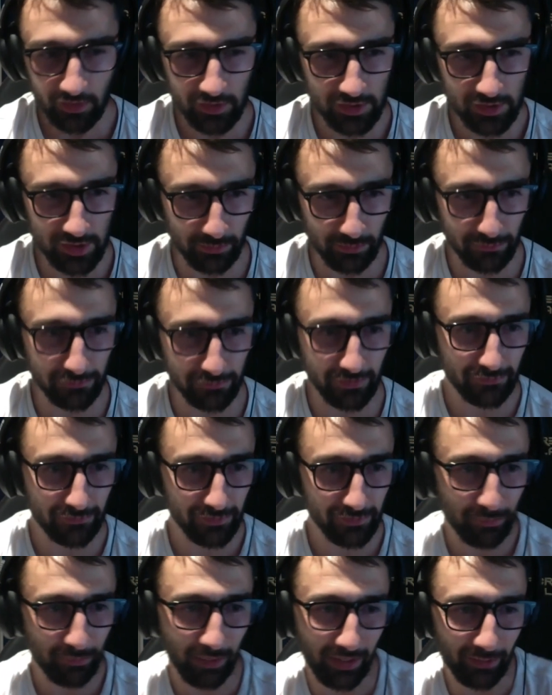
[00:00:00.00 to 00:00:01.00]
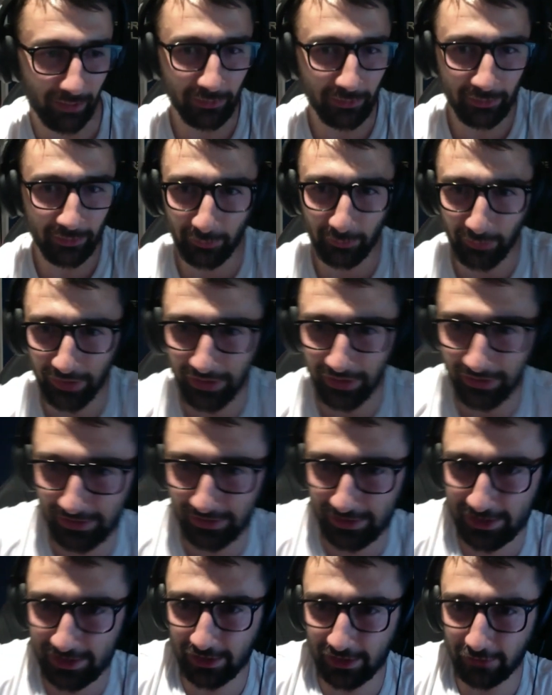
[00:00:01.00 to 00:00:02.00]
Stop faffing about with
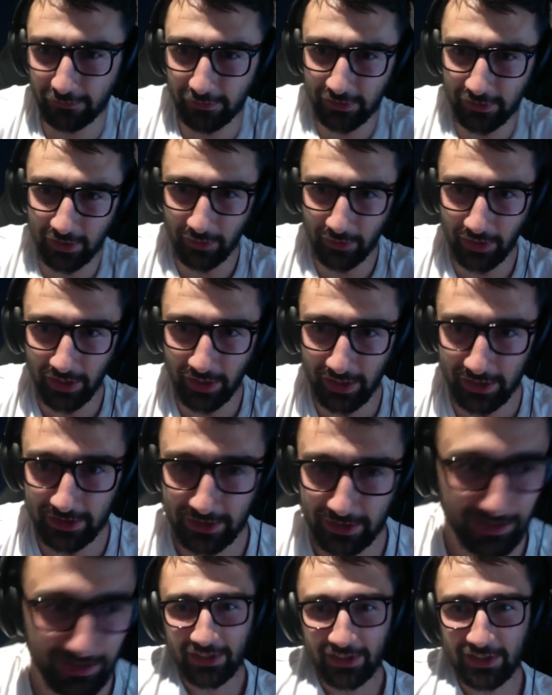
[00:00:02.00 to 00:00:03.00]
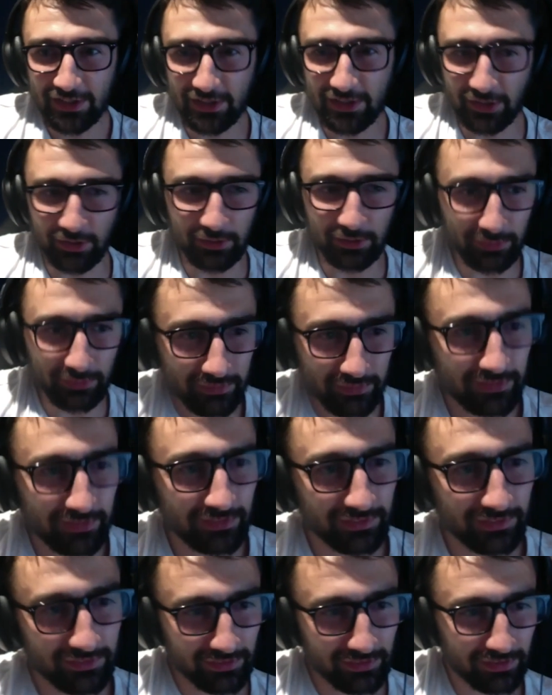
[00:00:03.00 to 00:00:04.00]
stuff you don't need. So,
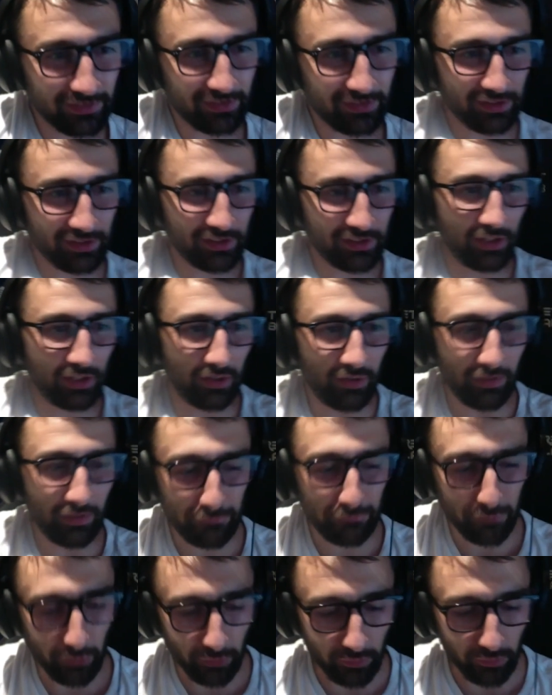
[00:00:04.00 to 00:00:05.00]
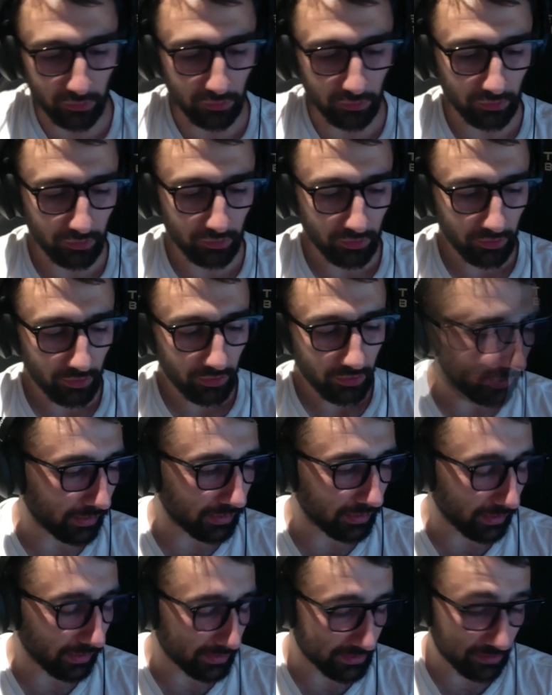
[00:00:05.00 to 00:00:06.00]
if you're
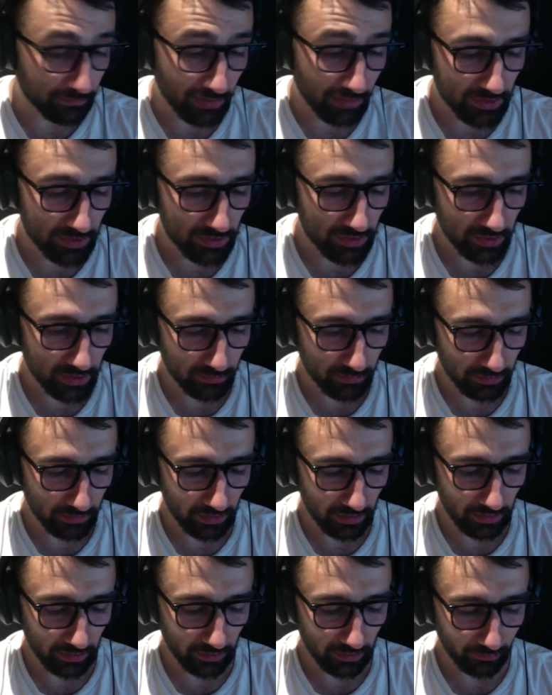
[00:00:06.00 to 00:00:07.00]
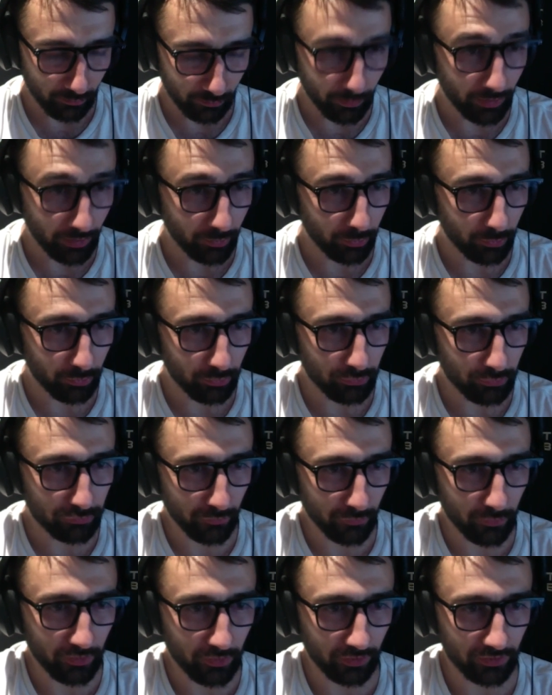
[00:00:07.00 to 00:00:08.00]
like, as I mentioned at the beginning, we're all
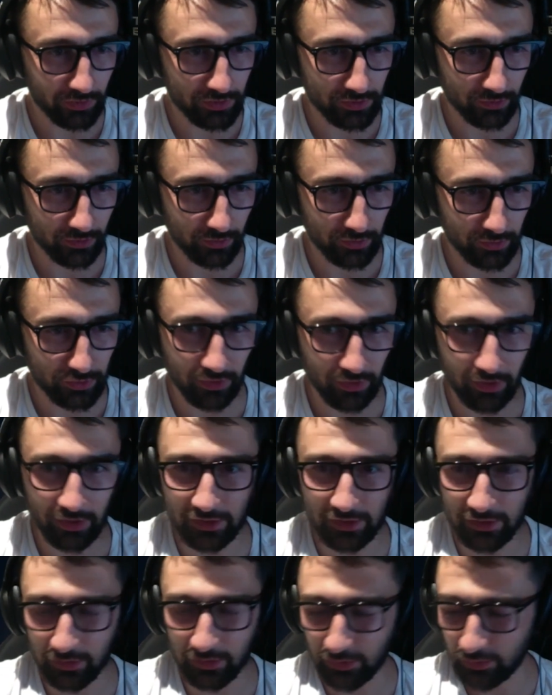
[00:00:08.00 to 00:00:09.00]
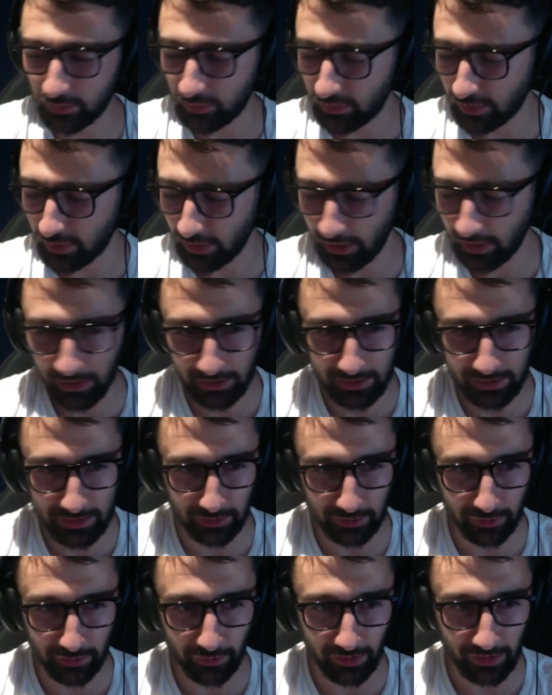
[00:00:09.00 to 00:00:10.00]
focused on trying to do the
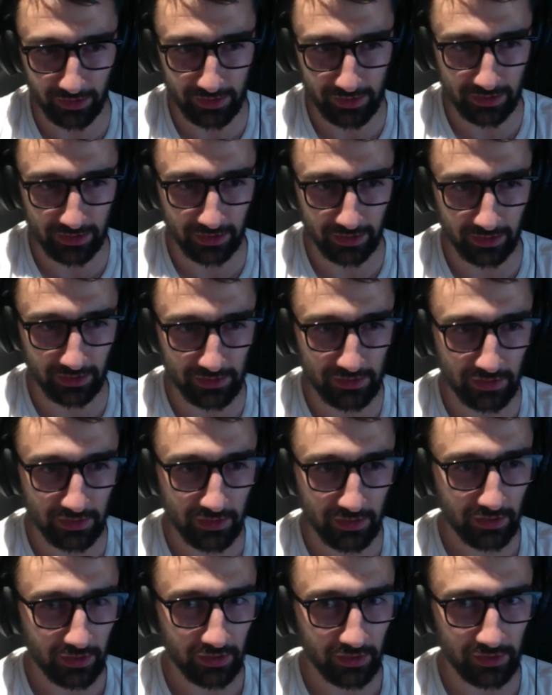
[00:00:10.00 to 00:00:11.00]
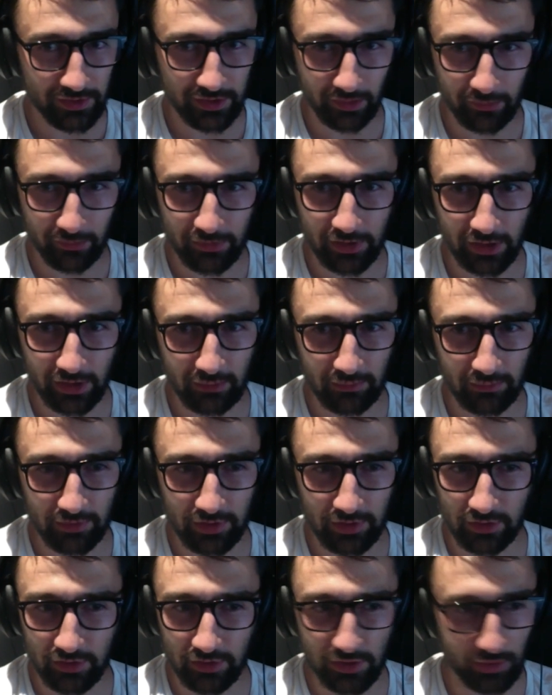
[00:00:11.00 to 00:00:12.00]
latest and greatest things. And
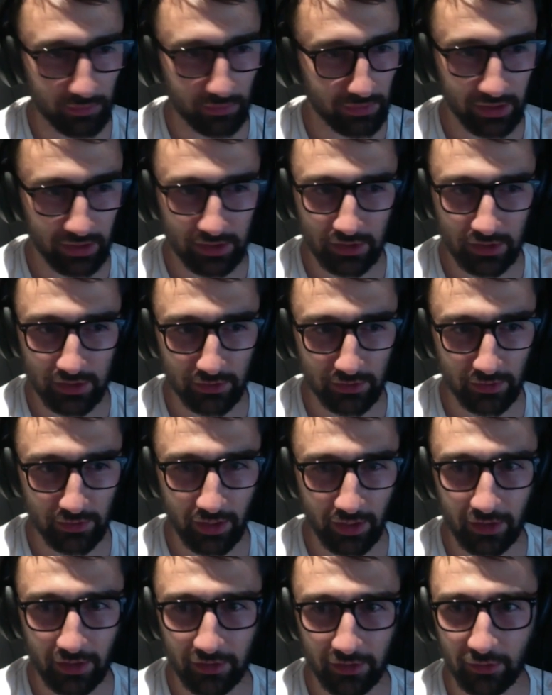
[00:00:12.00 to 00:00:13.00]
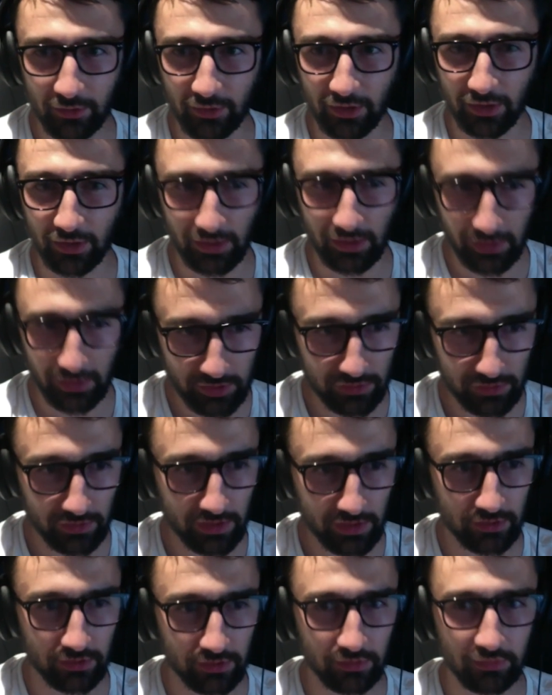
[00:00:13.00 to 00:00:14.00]
sometimes you don't need to do that. You can
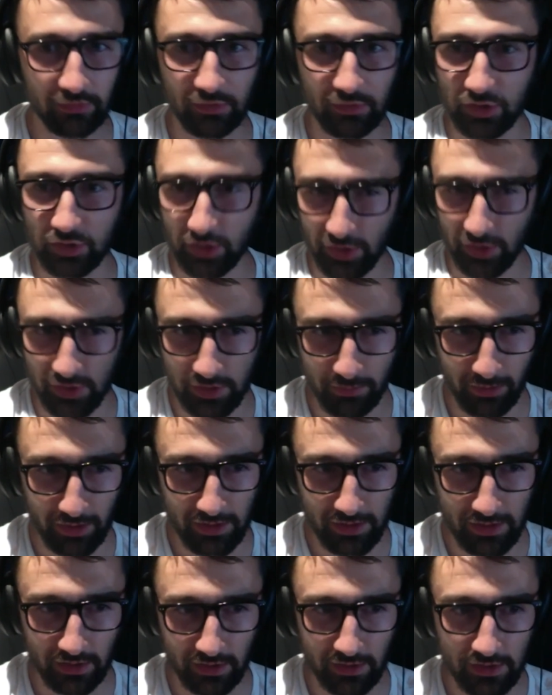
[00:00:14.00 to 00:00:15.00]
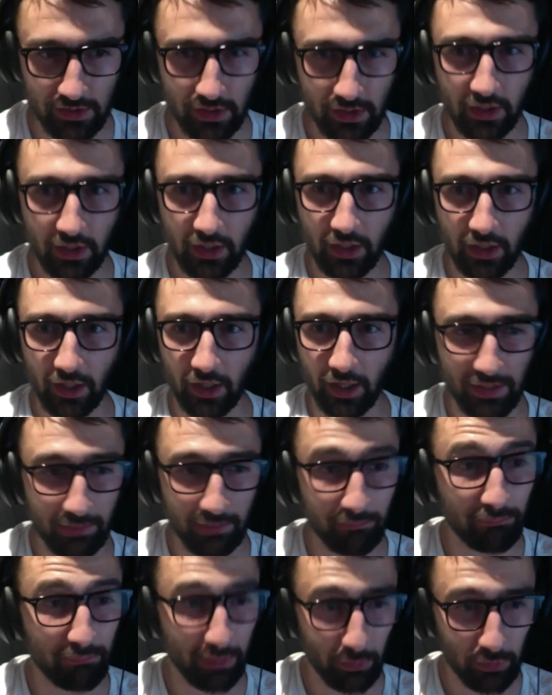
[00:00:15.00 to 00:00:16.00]
literally do just the basics and
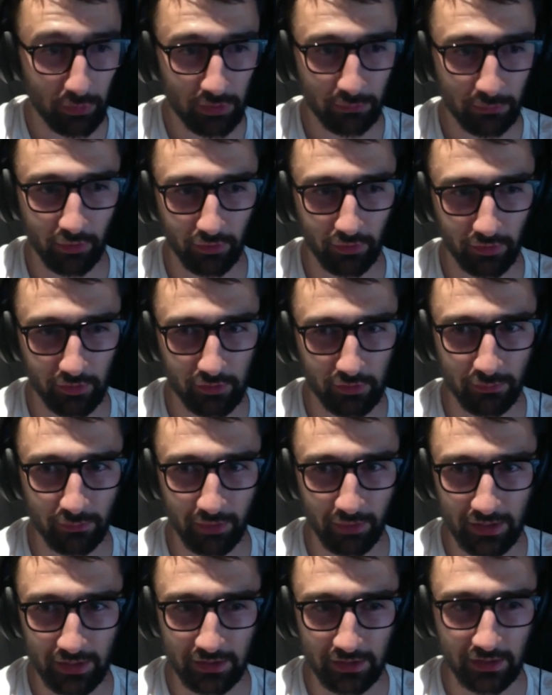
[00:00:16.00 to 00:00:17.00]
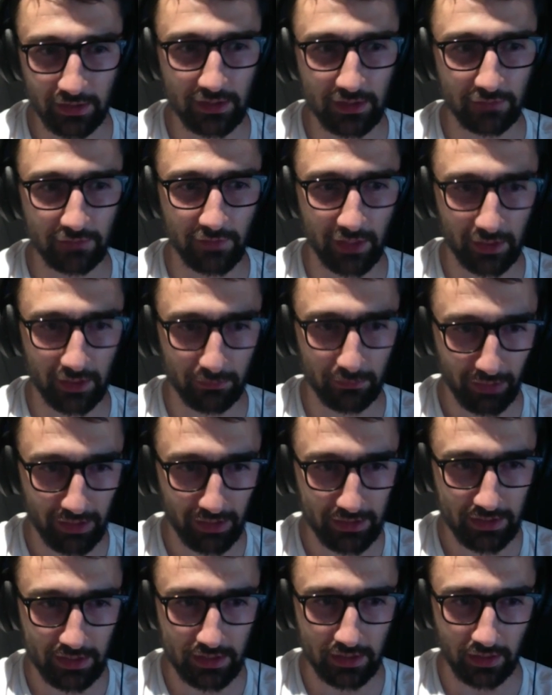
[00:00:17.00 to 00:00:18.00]
then build upon those basics. If you get the
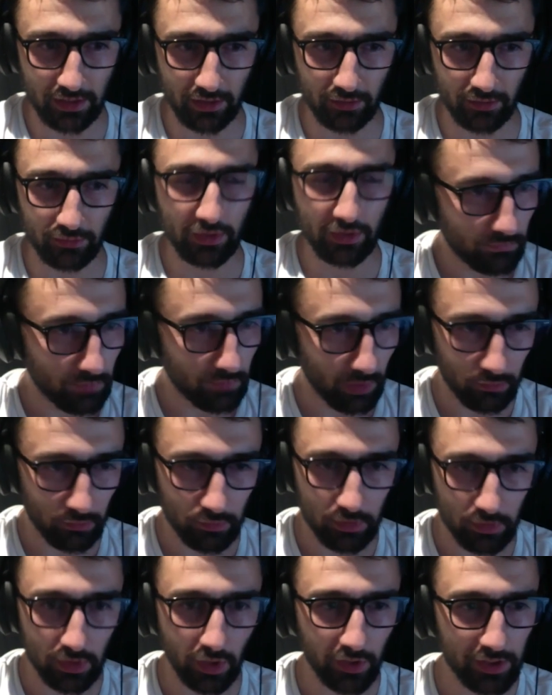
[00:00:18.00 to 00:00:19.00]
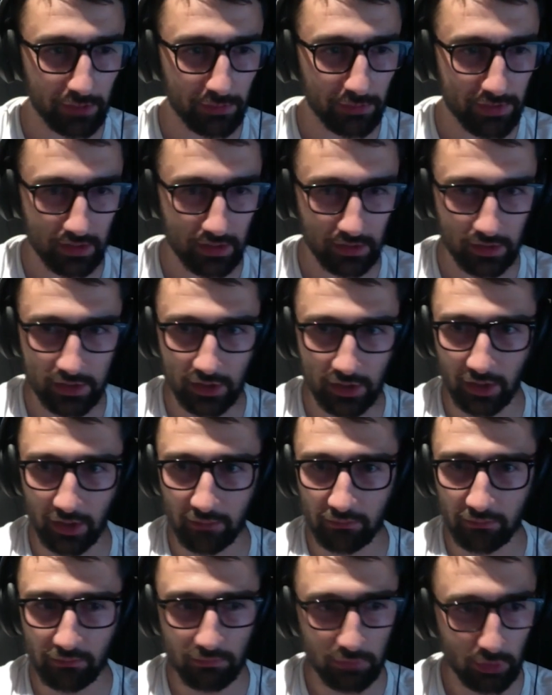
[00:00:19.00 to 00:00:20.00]
basics down, 90% of the
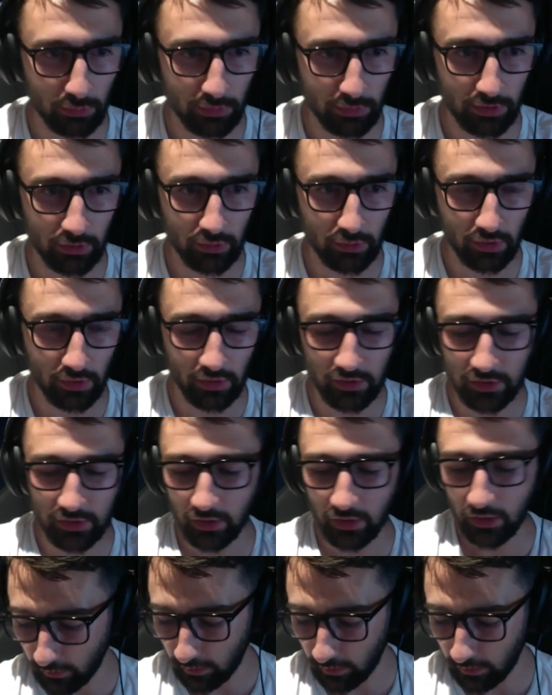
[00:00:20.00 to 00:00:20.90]
time, you'll be all good.